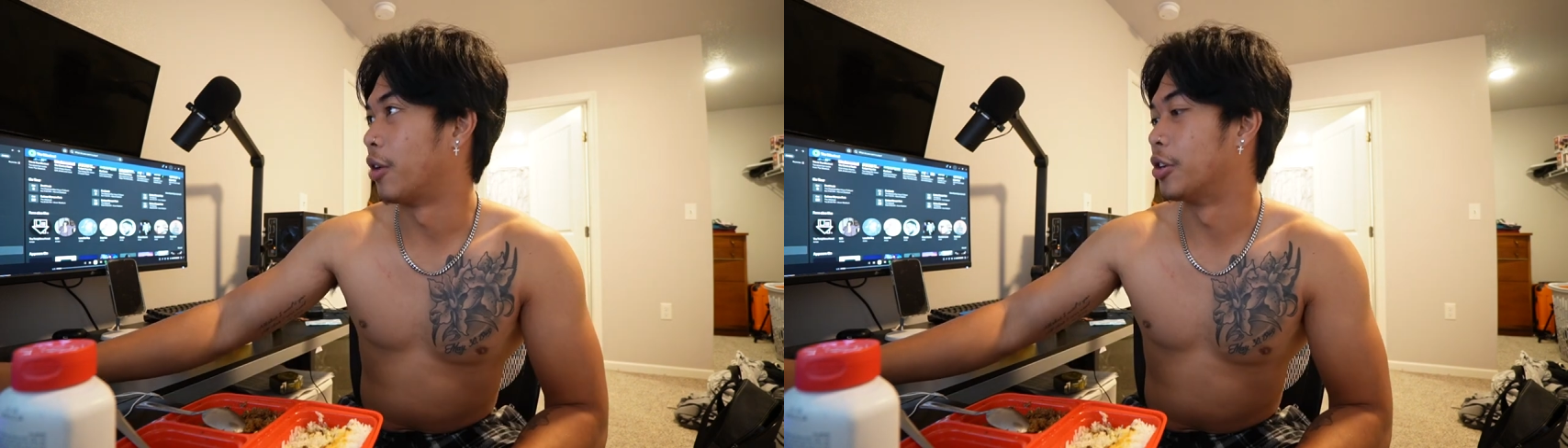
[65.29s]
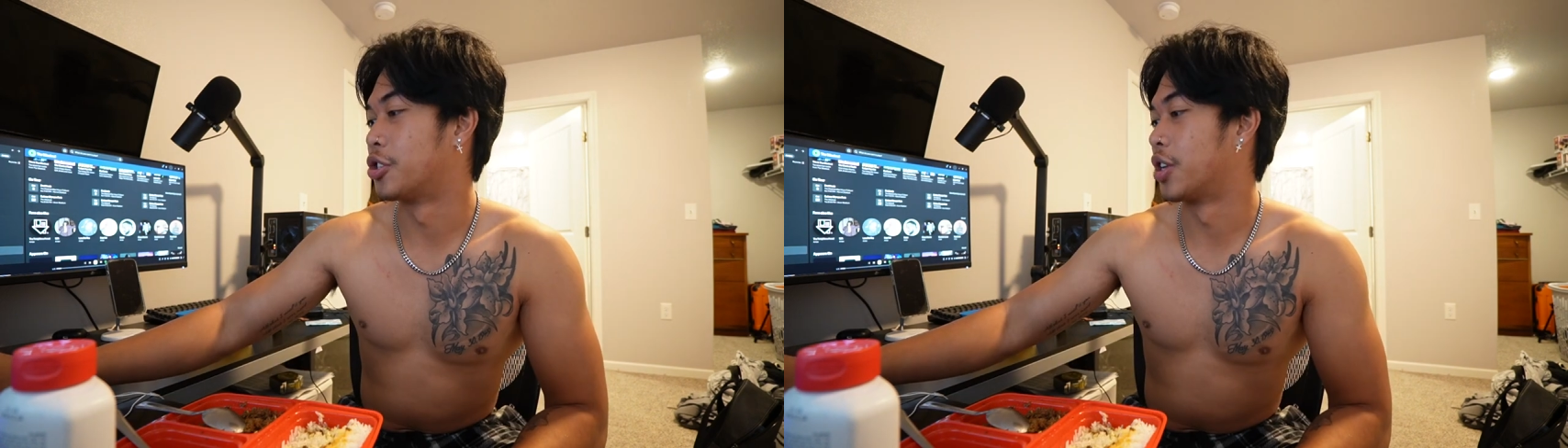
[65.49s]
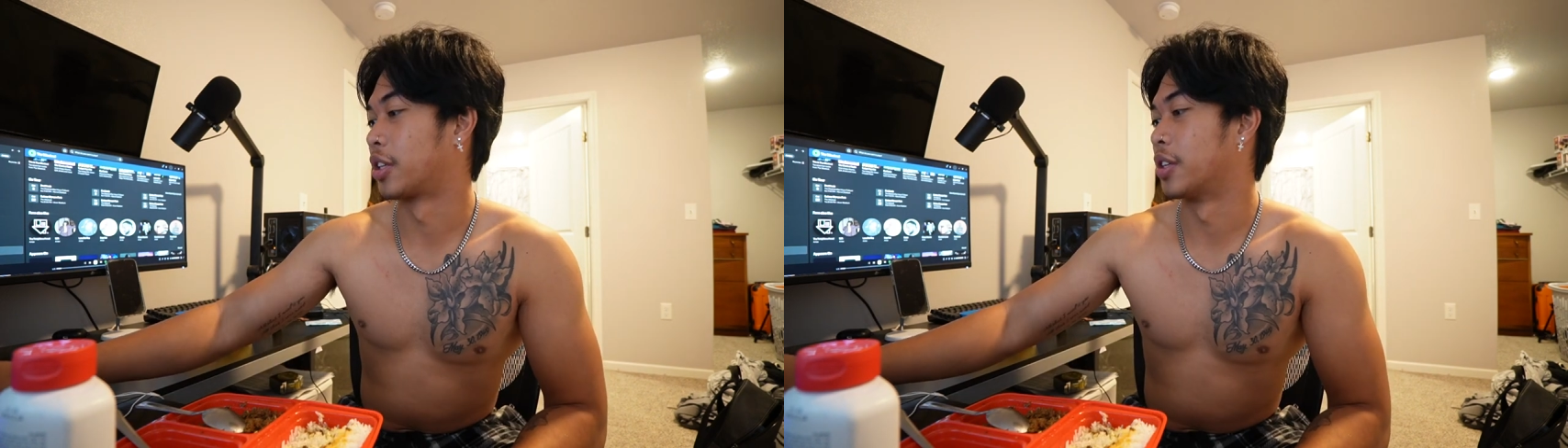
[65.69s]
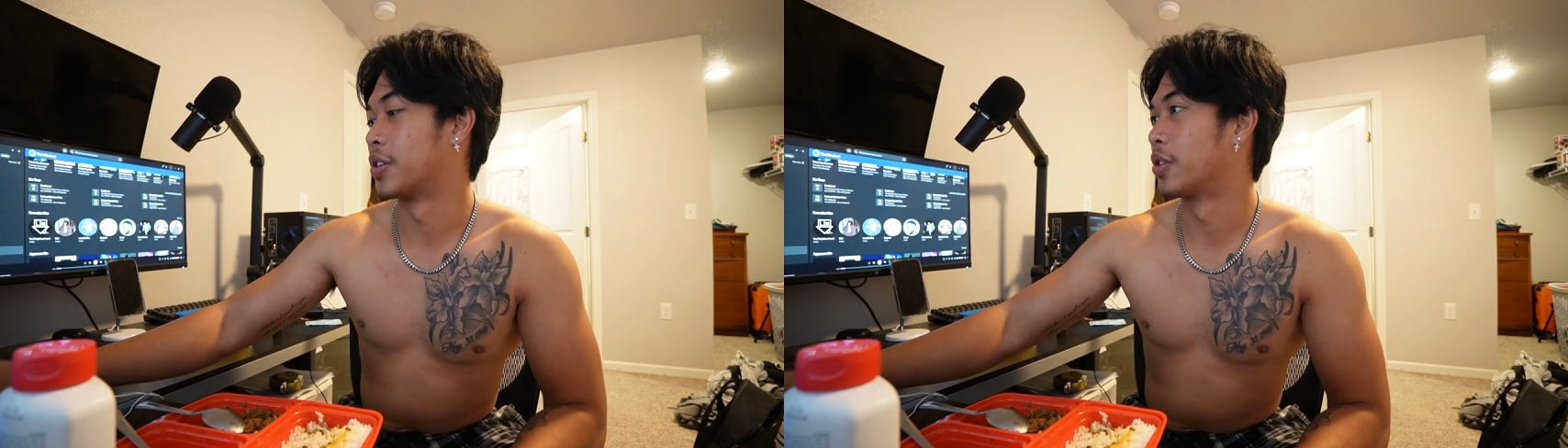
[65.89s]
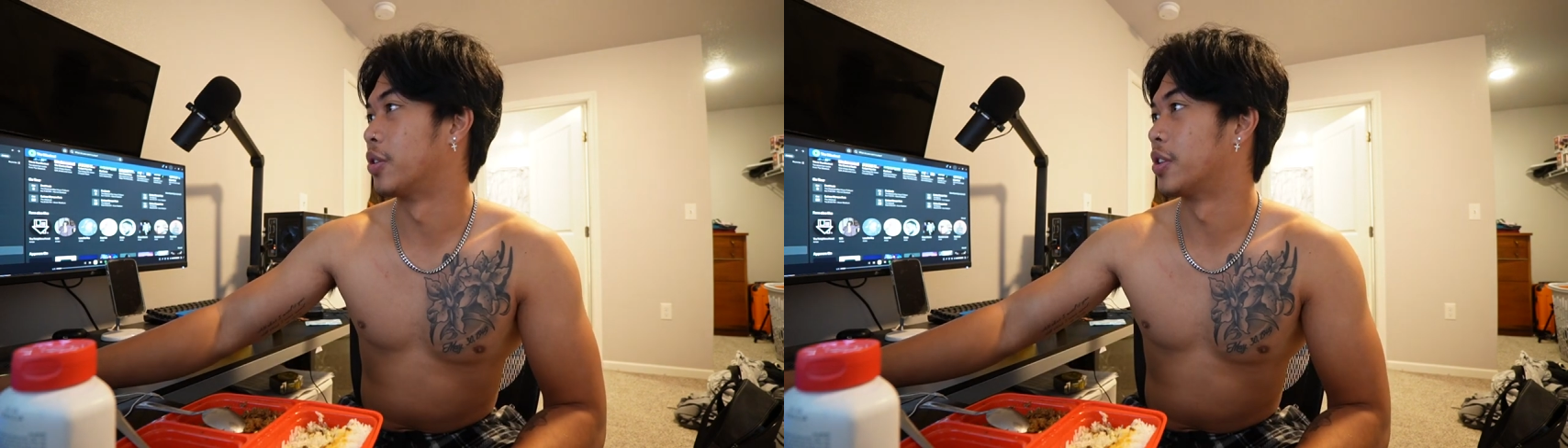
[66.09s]
I already checked
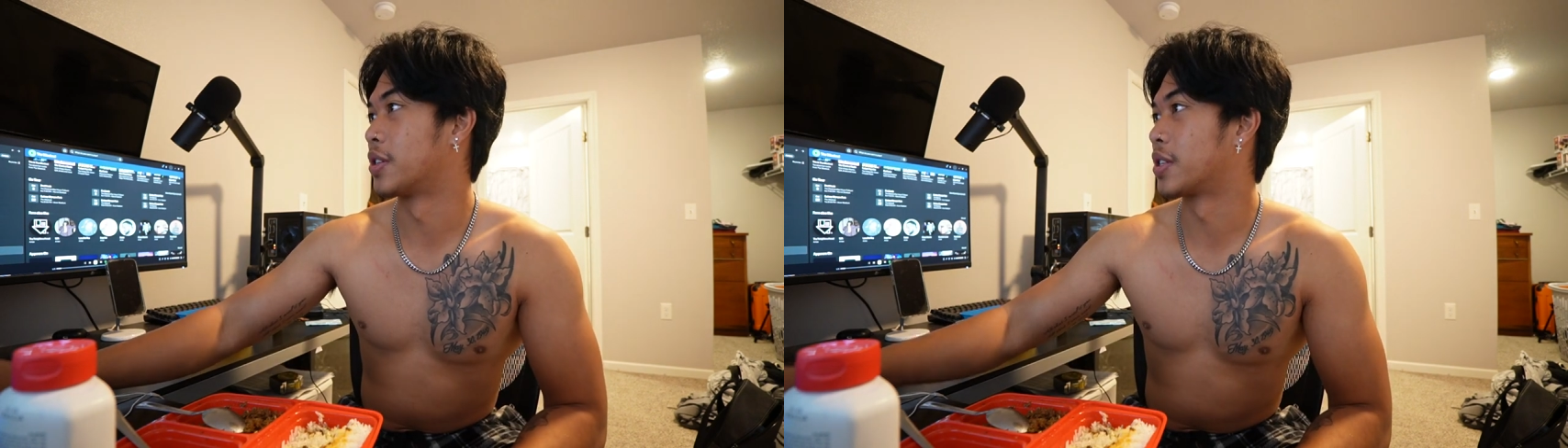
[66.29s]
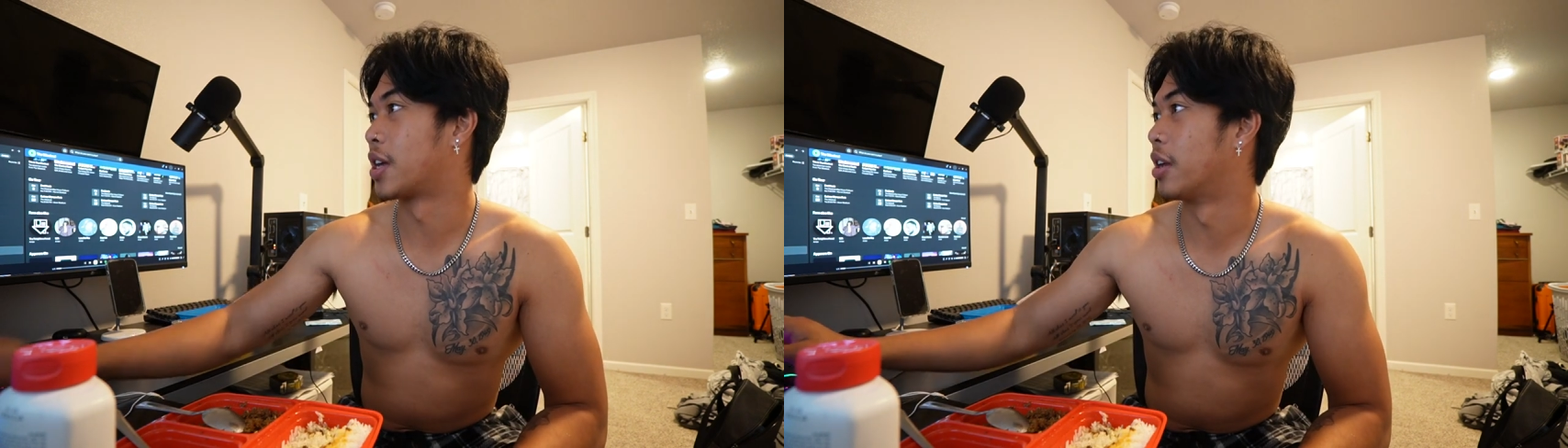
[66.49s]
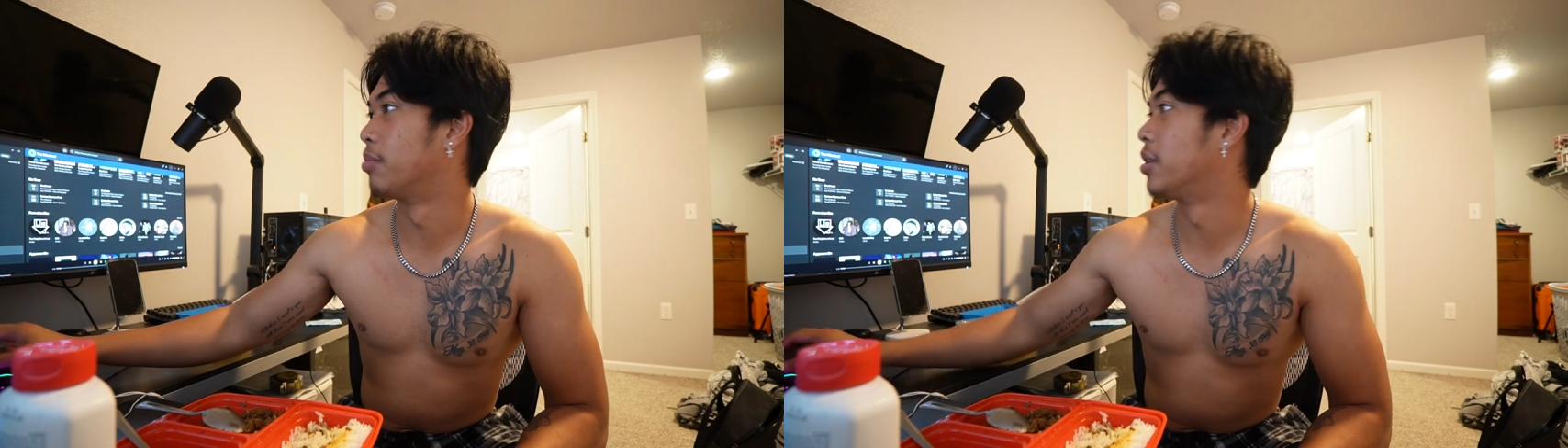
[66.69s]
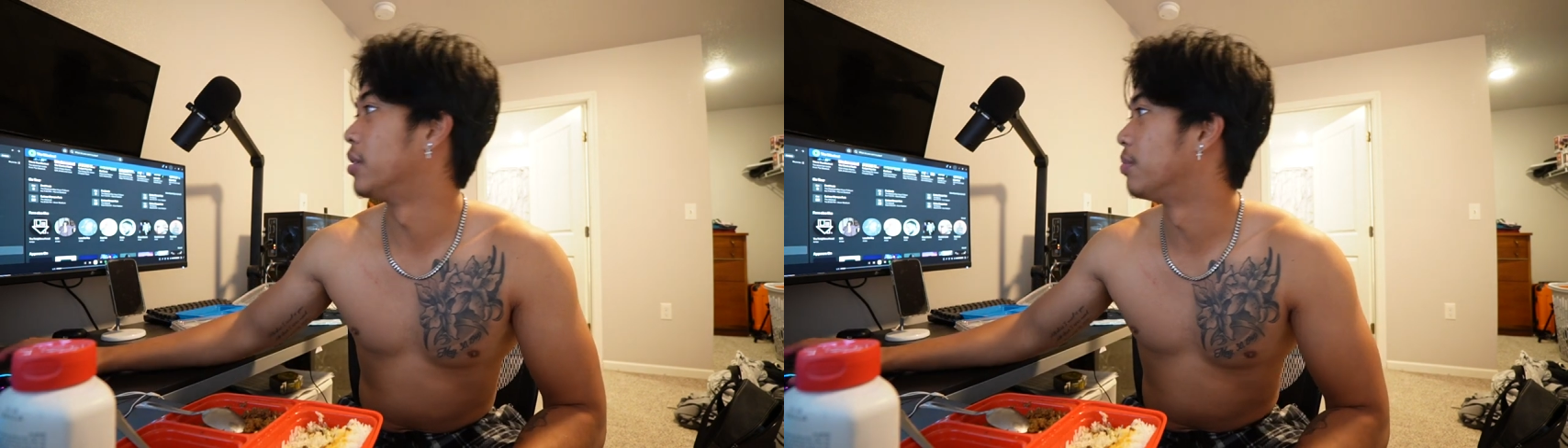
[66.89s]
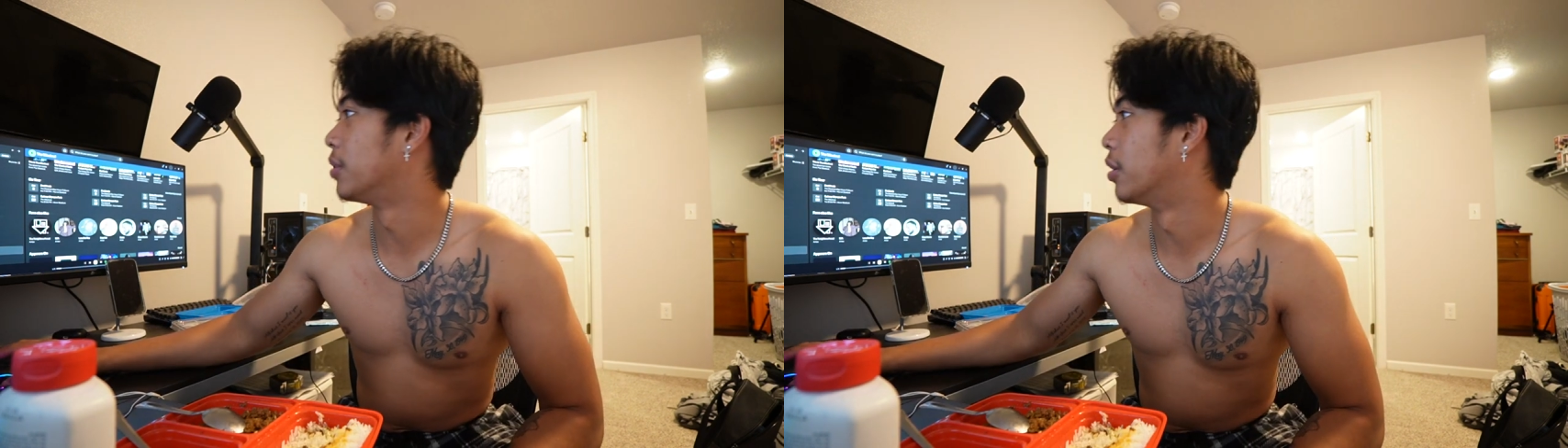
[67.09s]
this, so this is kind of me,